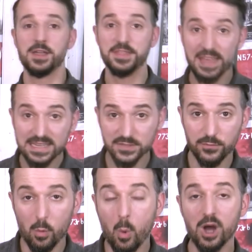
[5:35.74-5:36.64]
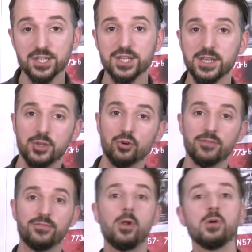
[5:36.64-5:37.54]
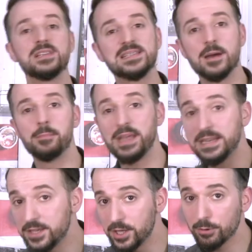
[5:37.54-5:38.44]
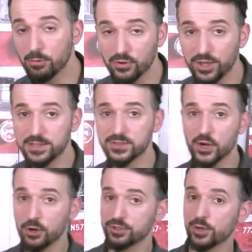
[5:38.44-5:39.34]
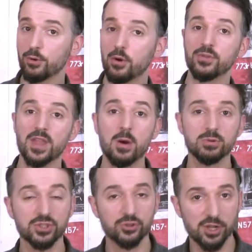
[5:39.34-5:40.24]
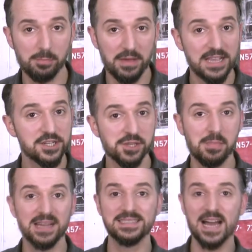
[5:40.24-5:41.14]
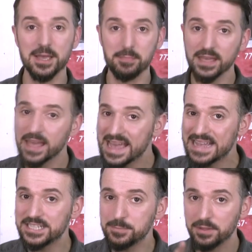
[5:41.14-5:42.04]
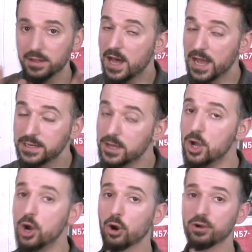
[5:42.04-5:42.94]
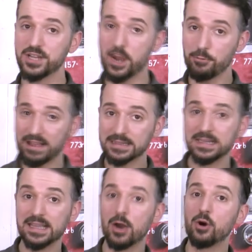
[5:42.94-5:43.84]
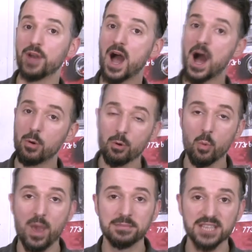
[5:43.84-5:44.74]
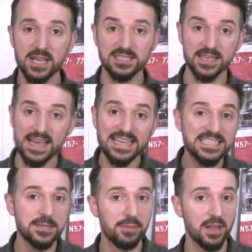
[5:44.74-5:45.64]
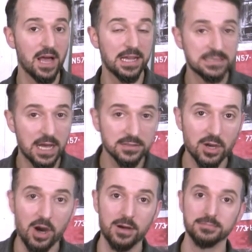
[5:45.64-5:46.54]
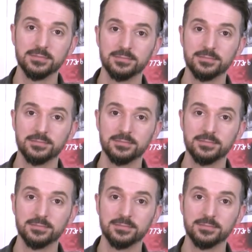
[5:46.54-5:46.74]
Thanks for watching. You can follow this campaign here on Kickstarter, on our social pages by typing ATP Line, or directly on our website atpline.com.